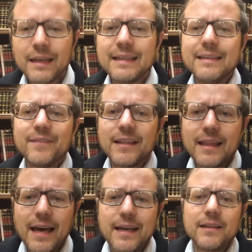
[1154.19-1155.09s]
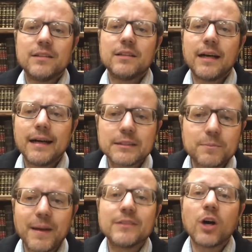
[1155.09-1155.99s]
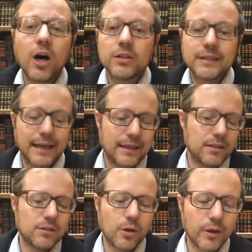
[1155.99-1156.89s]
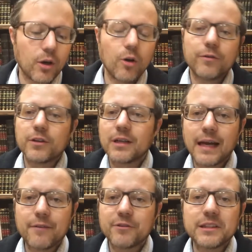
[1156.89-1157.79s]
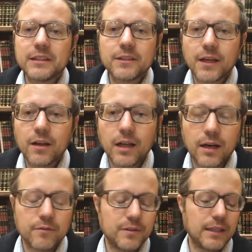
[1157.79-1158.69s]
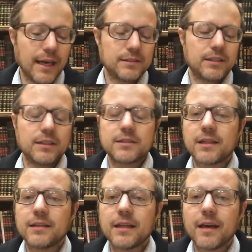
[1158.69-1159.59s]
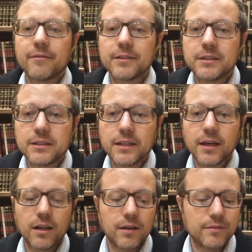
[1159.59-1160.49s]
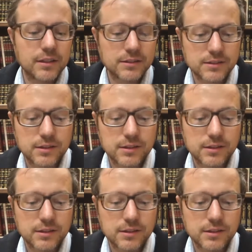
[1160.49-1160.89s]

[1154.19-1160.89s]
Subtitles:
even they spent all night going over every detail of the Exodus and every detail of this